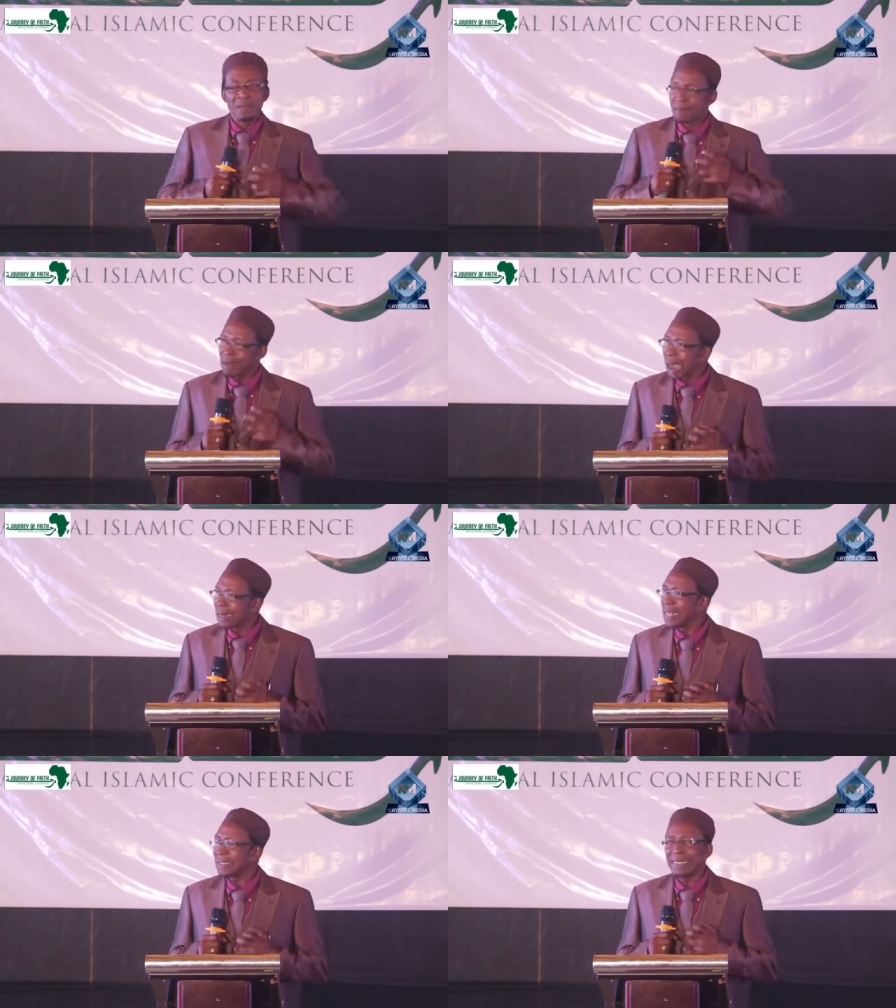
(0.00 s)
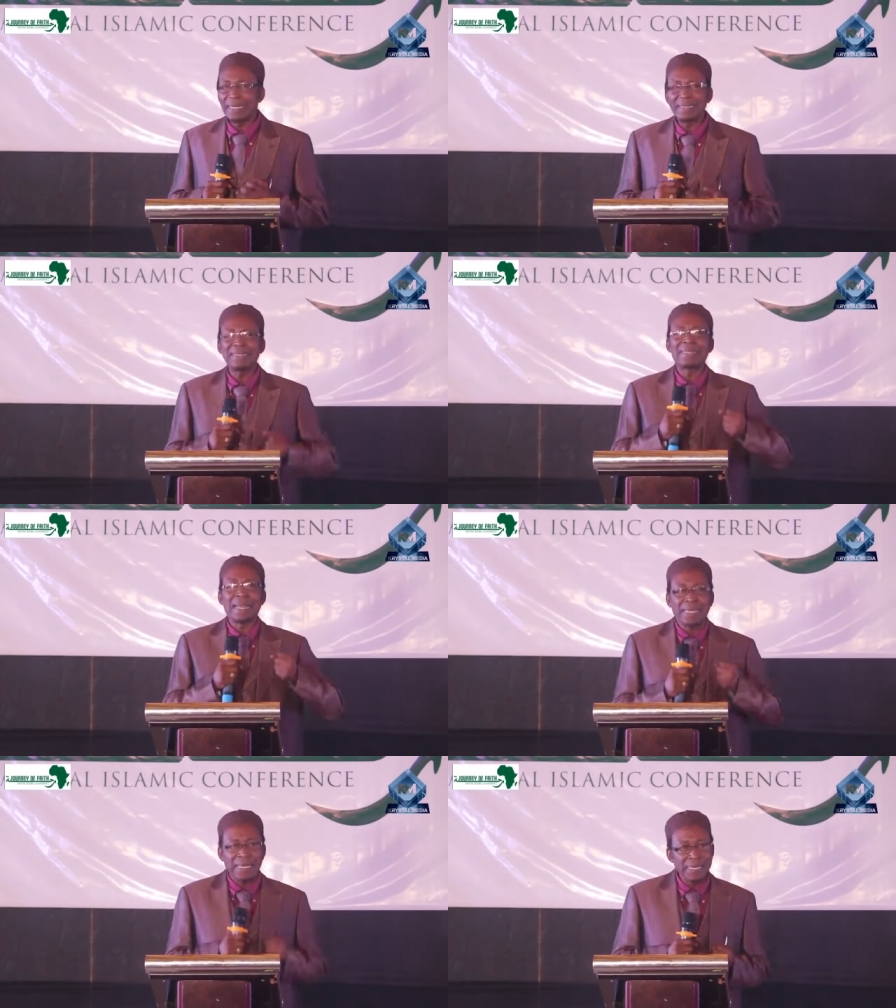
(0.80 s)
Knowledge is
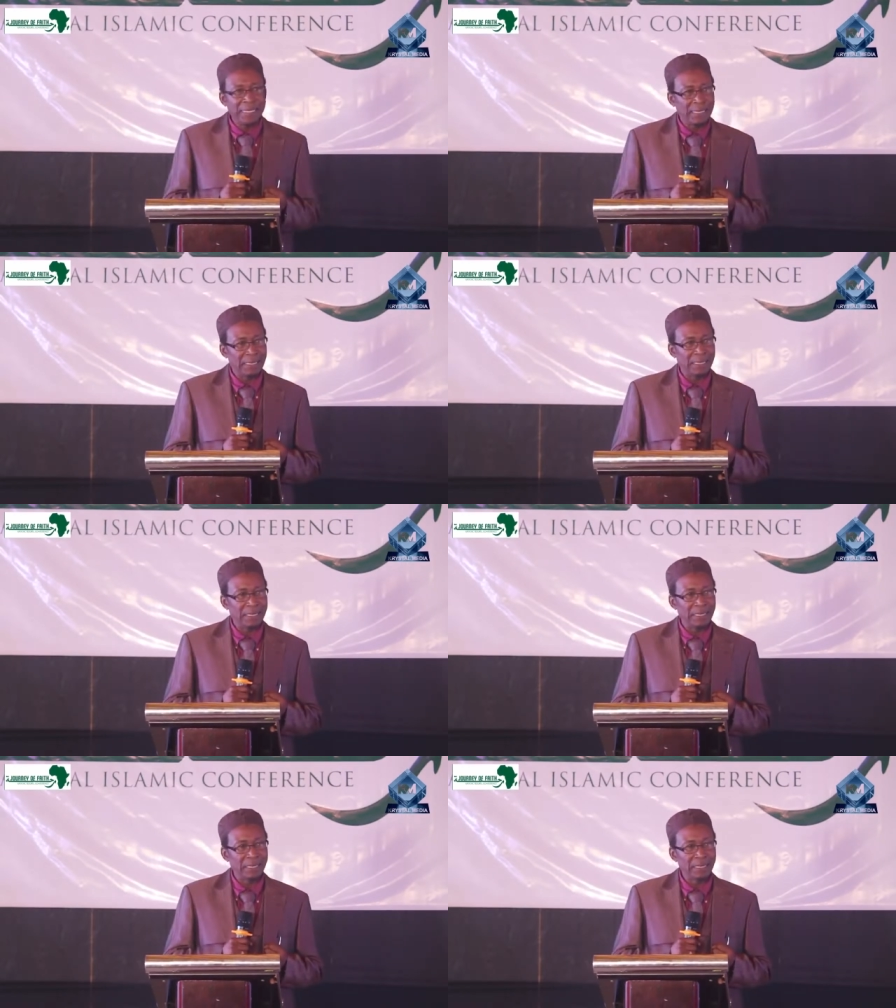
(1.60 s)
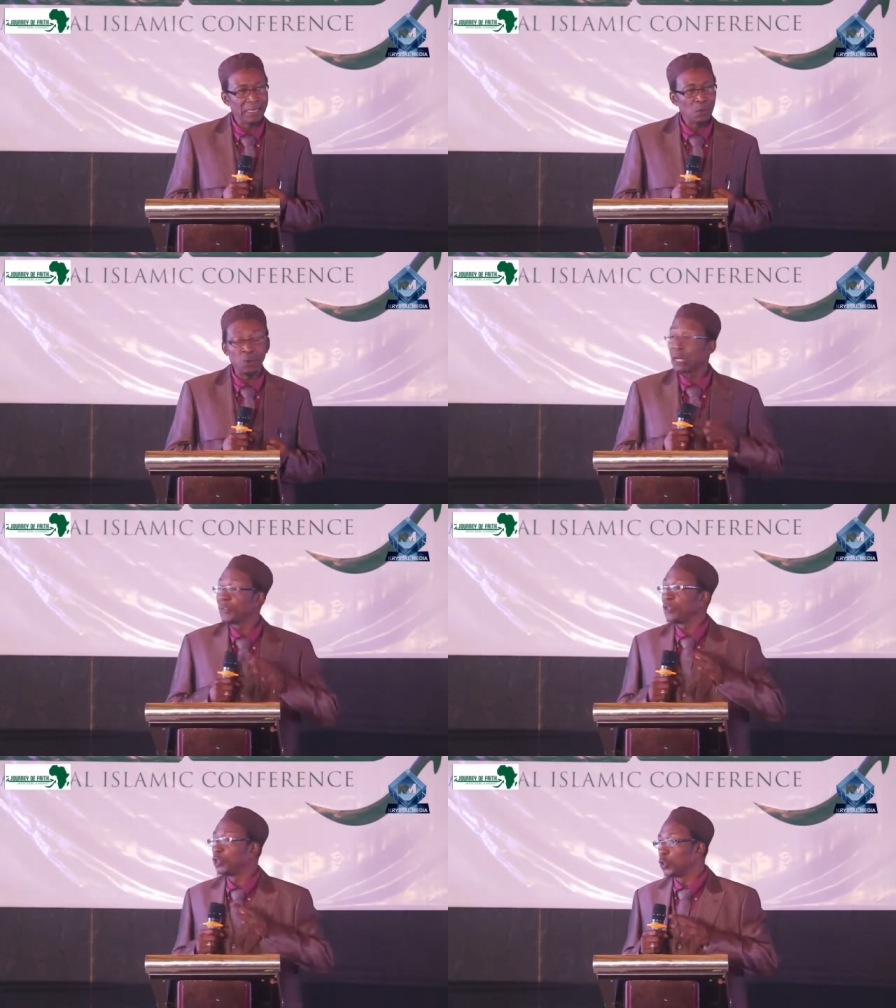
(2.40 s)
the key.
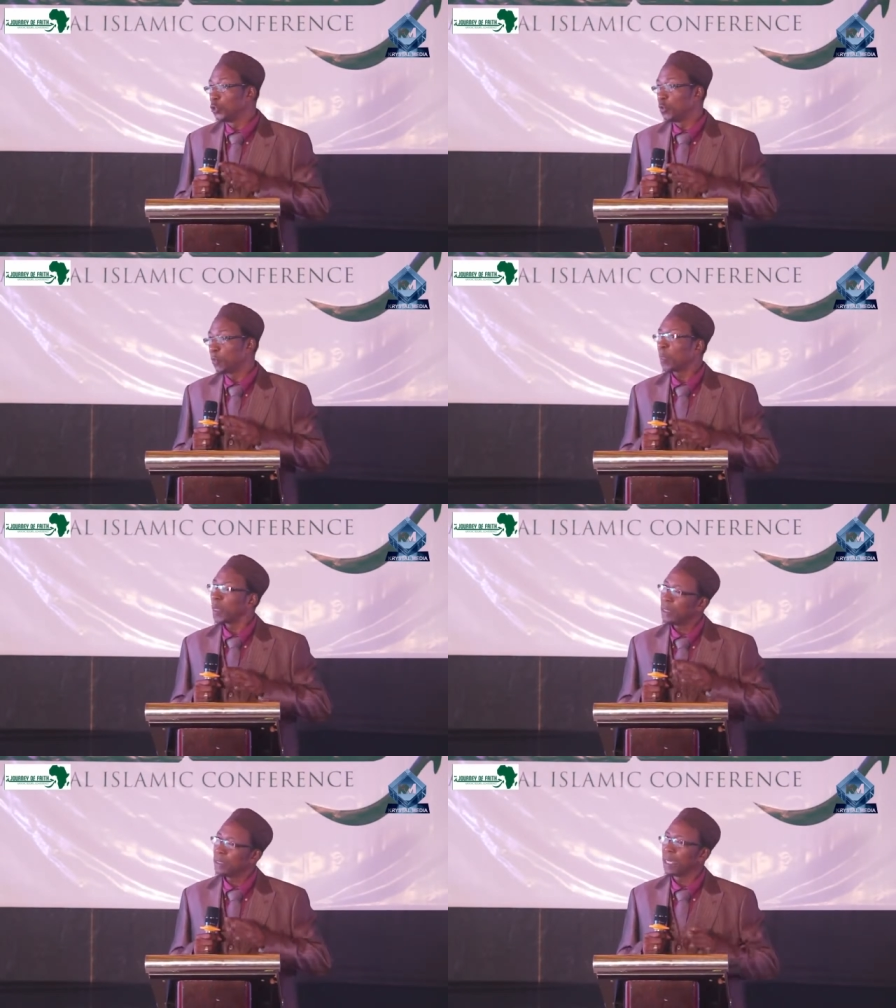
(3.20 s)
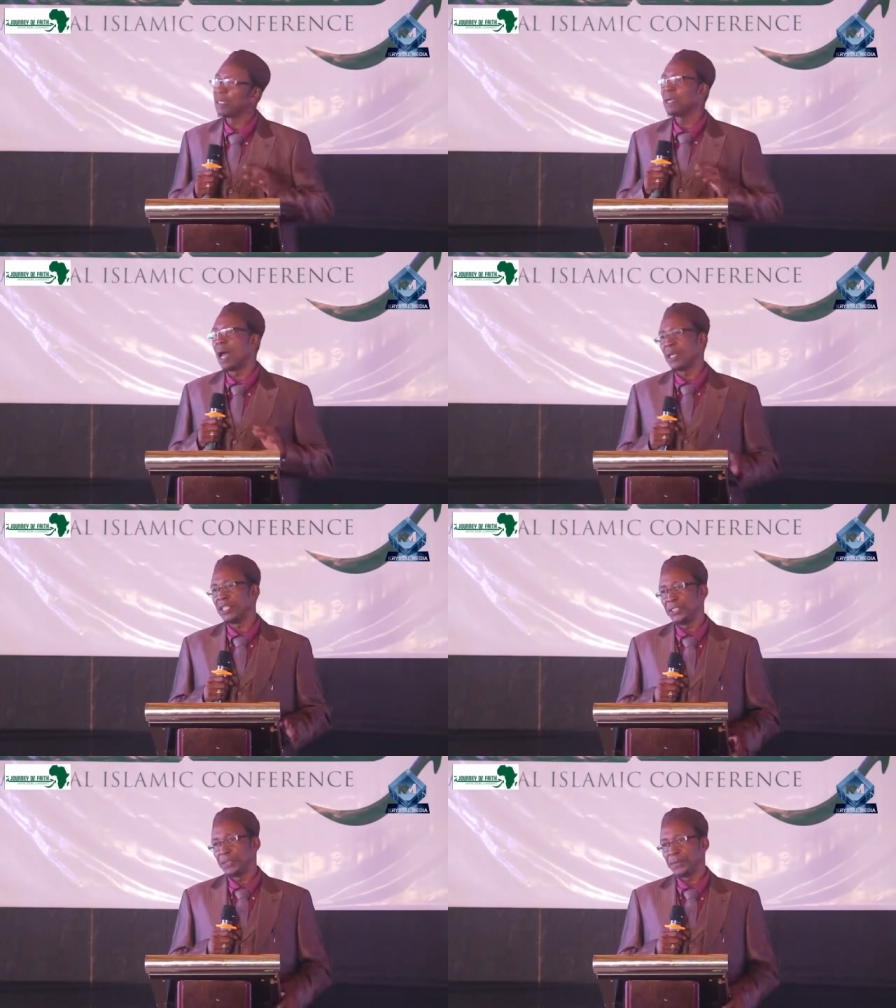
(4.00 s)
Whatever you do, get
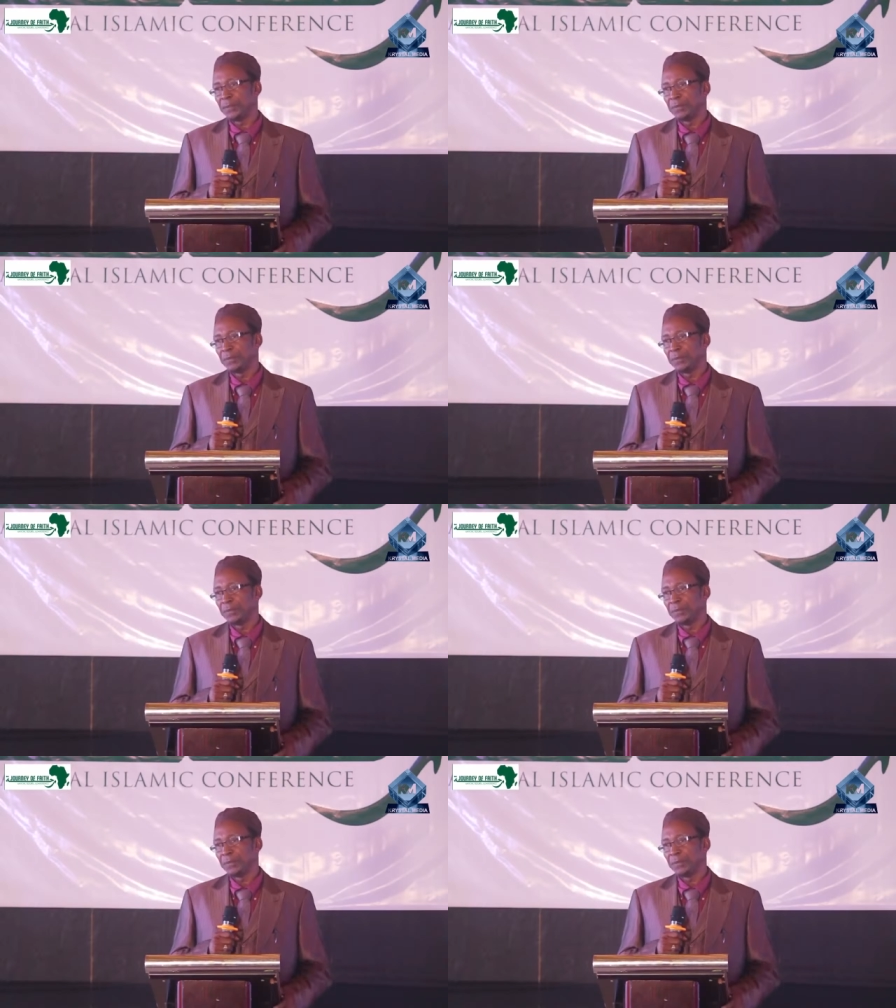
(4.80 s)
knowledge.